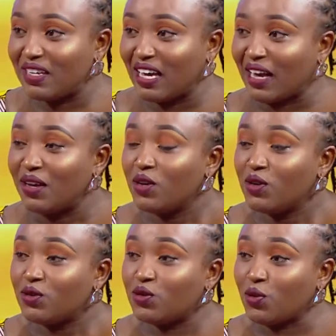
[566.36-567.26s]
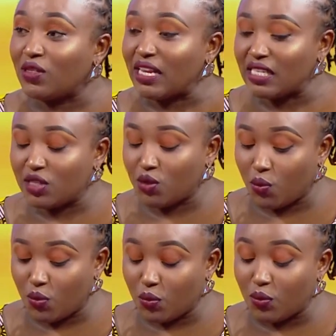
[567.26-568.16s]
Yeah. I agree. So that is the,
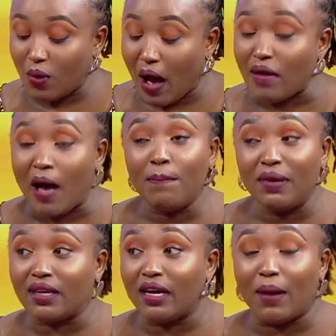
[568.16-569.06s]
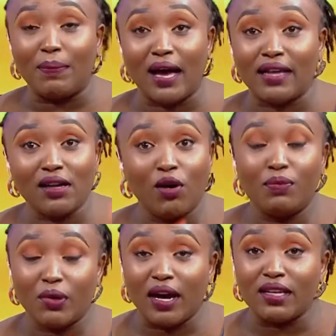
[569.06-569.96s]
I, am picking up guys. I hope
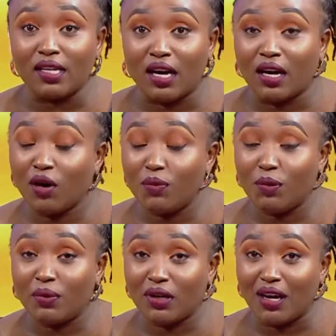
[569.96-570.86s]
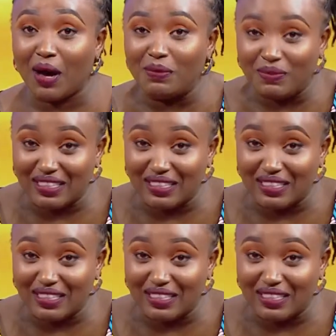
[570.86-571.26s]
you guys are. I hope you're picking up